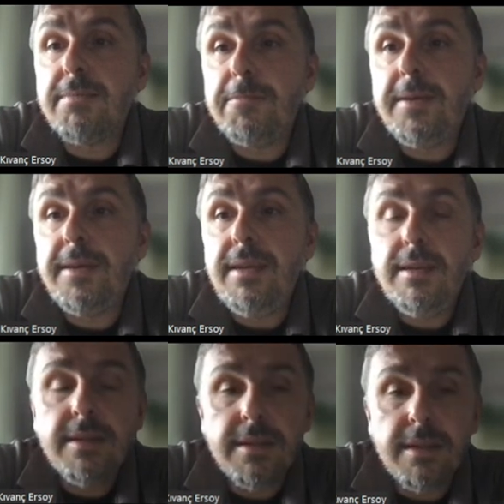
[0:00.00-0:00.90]
min p,
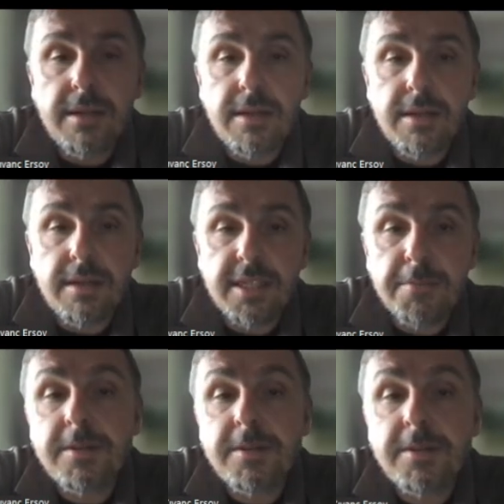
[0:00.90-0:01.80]

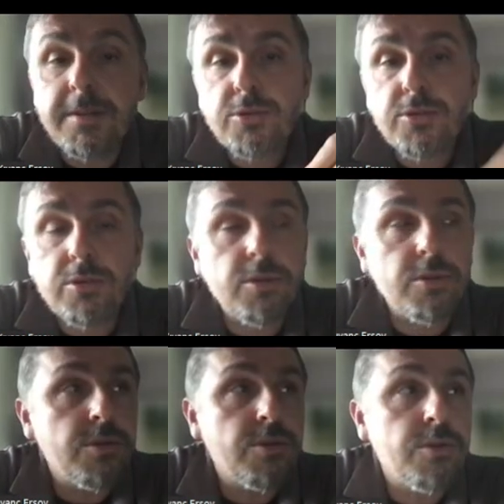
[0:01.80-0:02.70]
simple
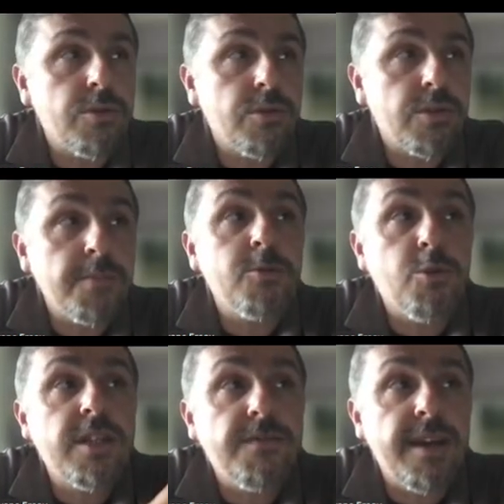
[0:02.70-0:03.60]

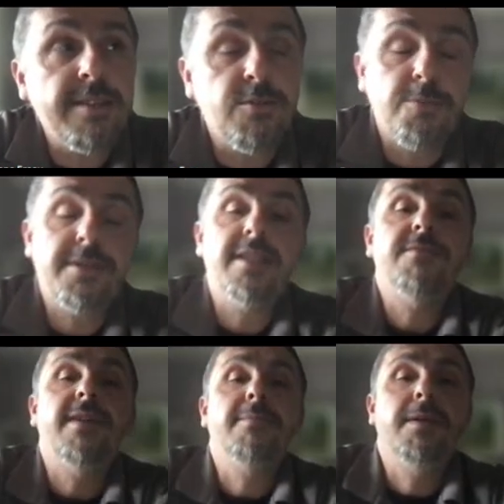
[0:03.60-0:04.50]
locally finite groups
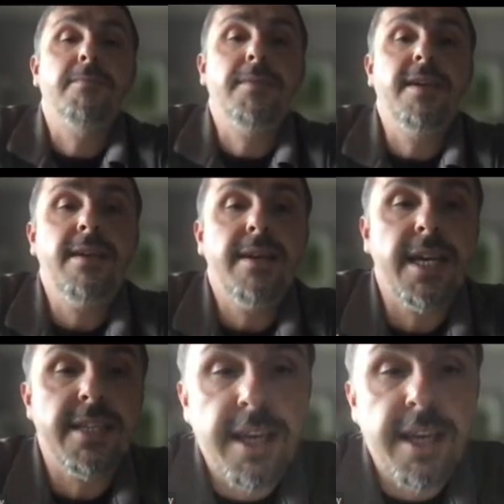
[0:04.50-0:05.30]
satisfying min p, as